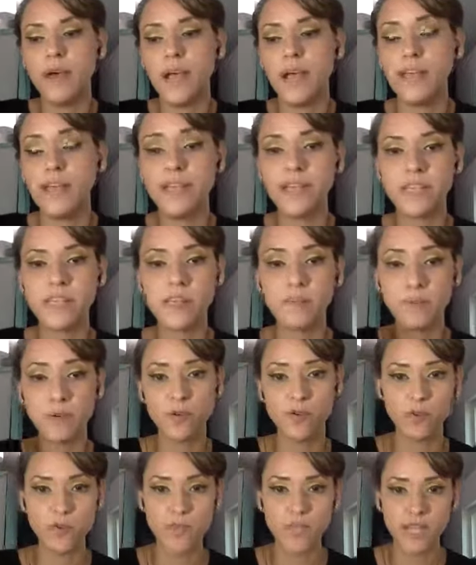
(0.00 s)
I like
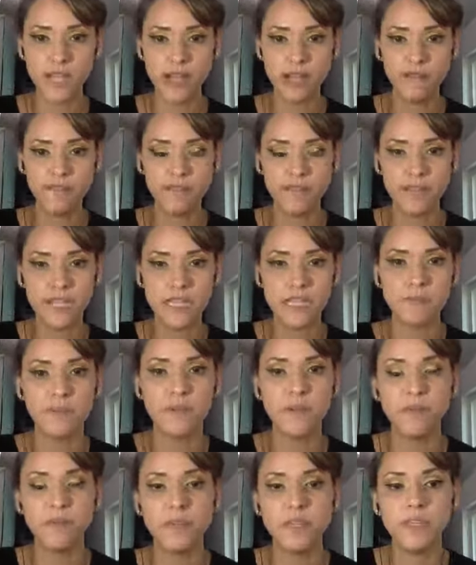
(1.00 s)
spiritual stuff, and that's
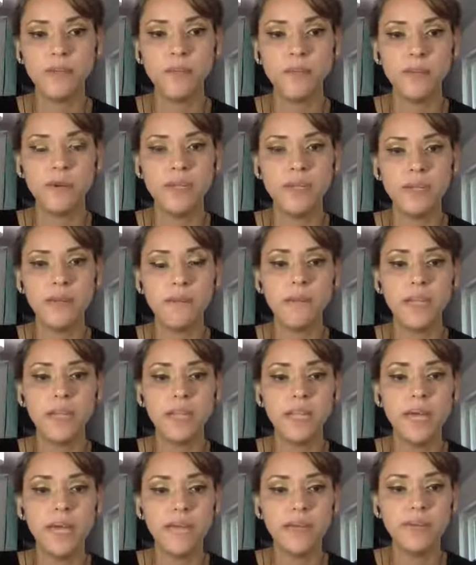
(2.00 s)
been really important in my
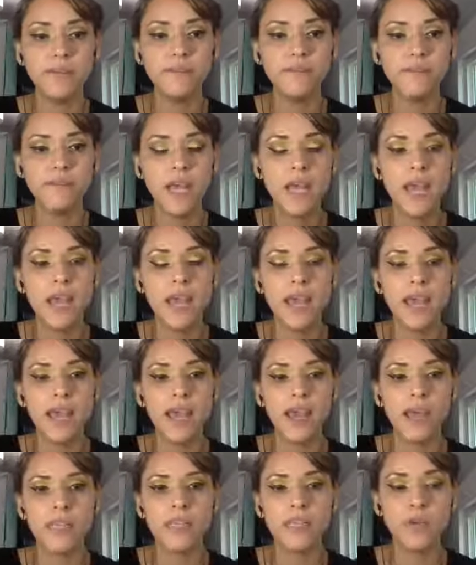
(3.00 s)
life.
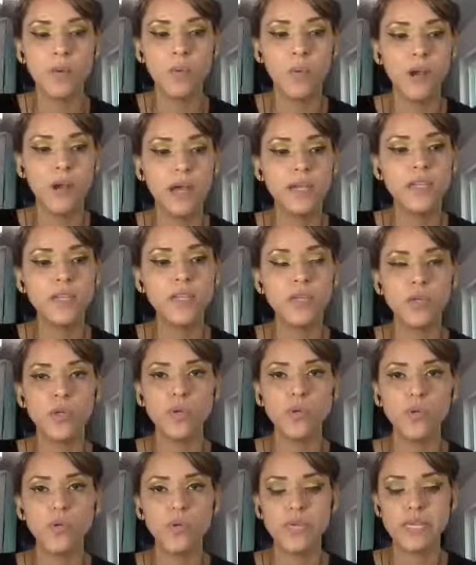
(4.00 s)
And so what I
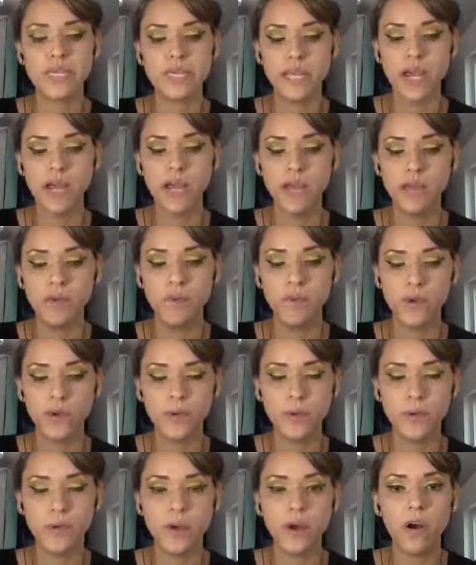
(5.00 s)
do is I
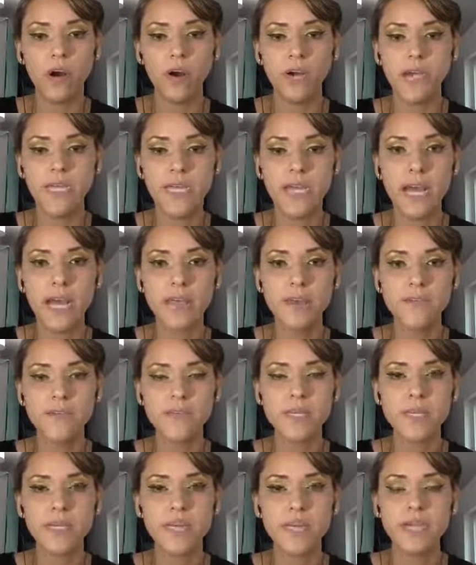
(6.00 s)
work with
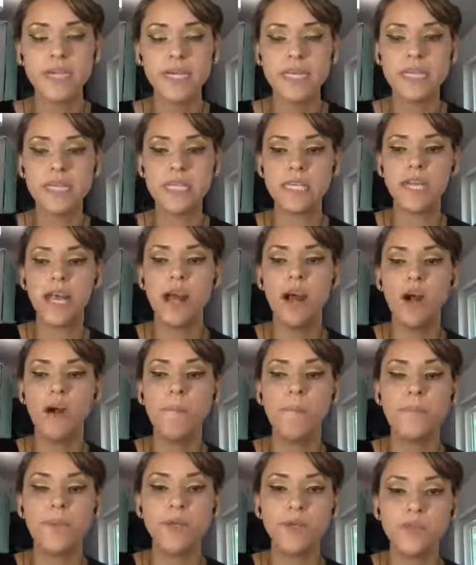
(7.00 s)
archetypes to
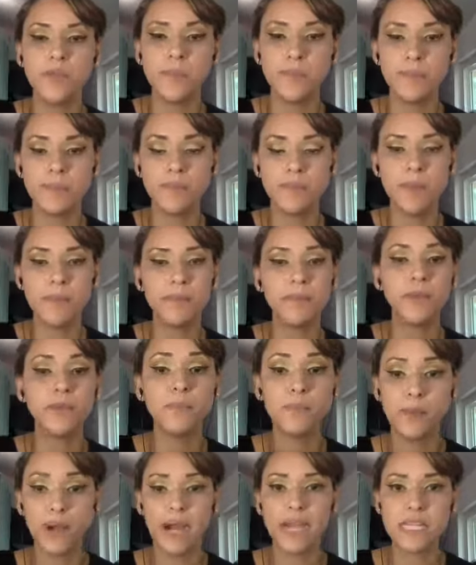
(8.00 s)
help
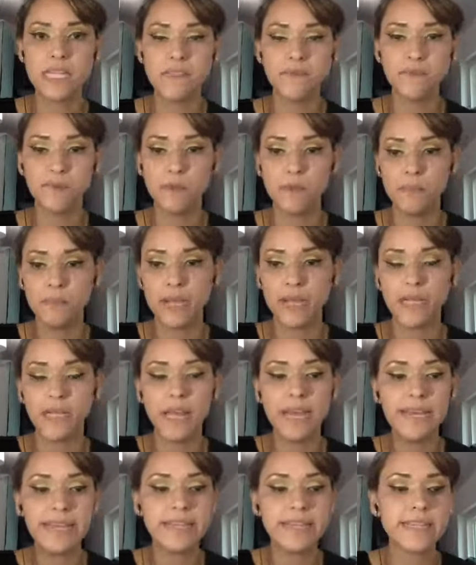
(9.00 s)
build brands for my
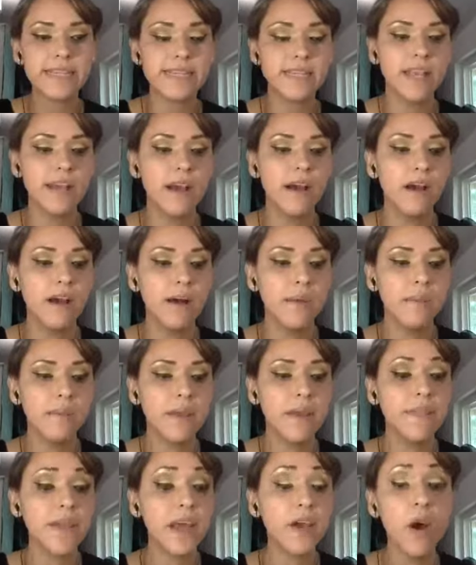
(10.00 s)
clients.
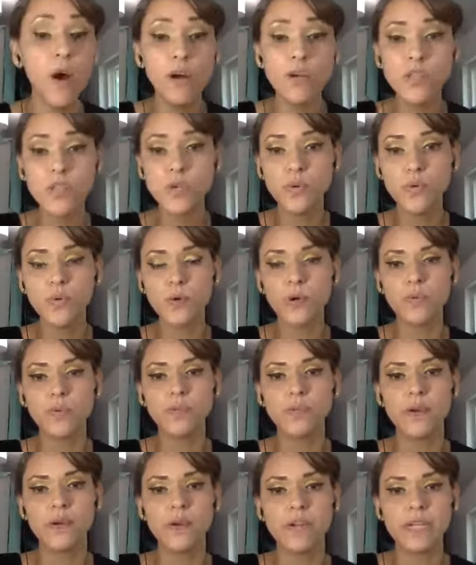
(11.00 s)
And I also work
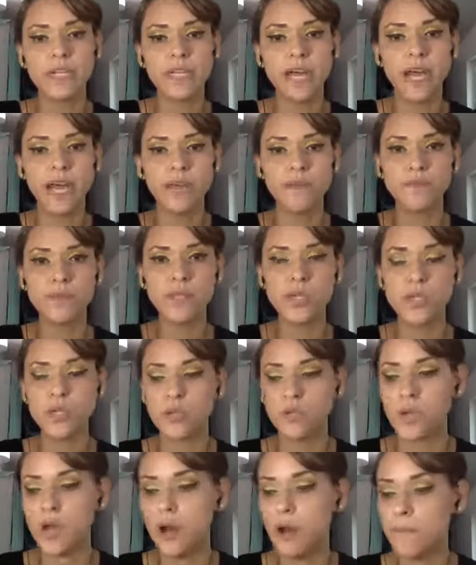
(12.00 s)
with archetypes
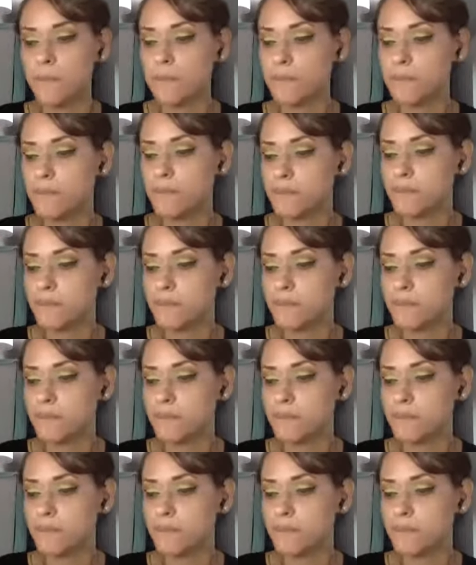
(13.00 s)
to help